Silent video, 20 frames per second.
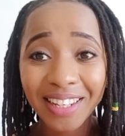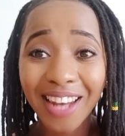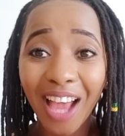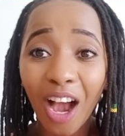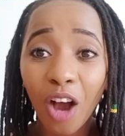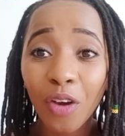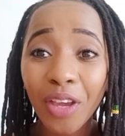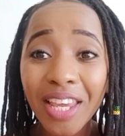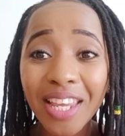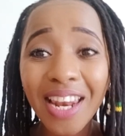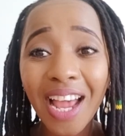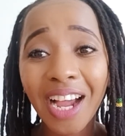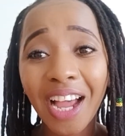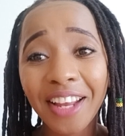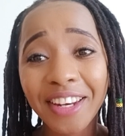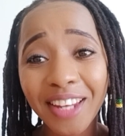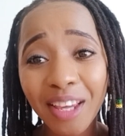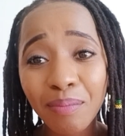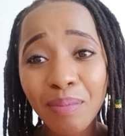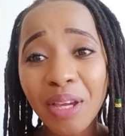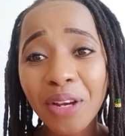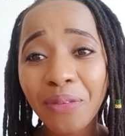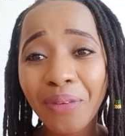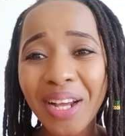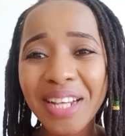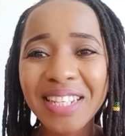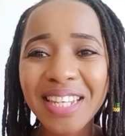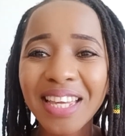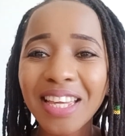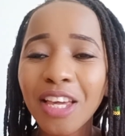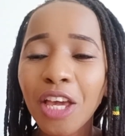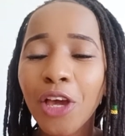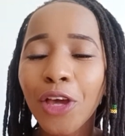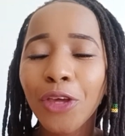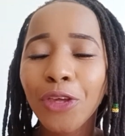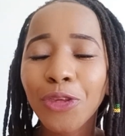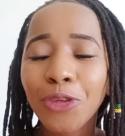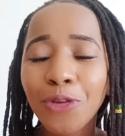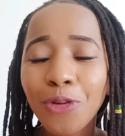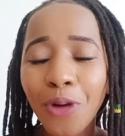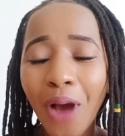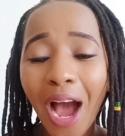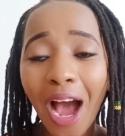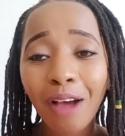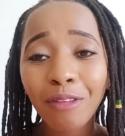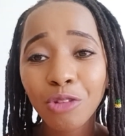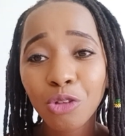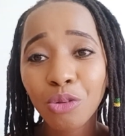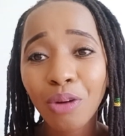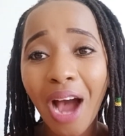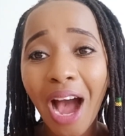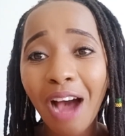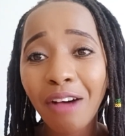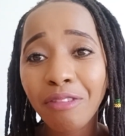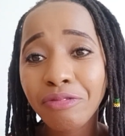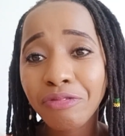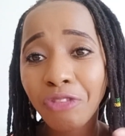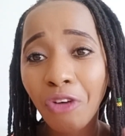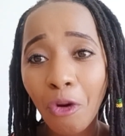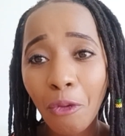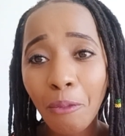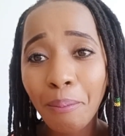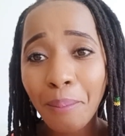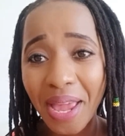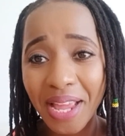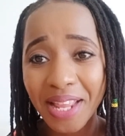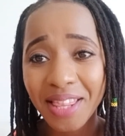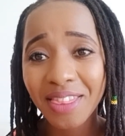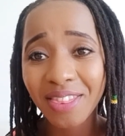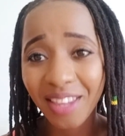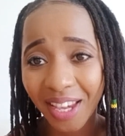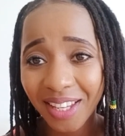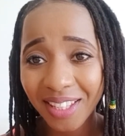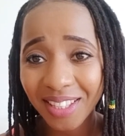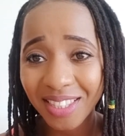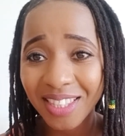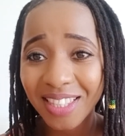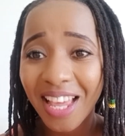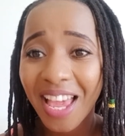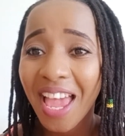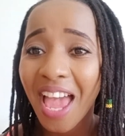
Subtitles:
Now in academic writing, you have to have 4 main things,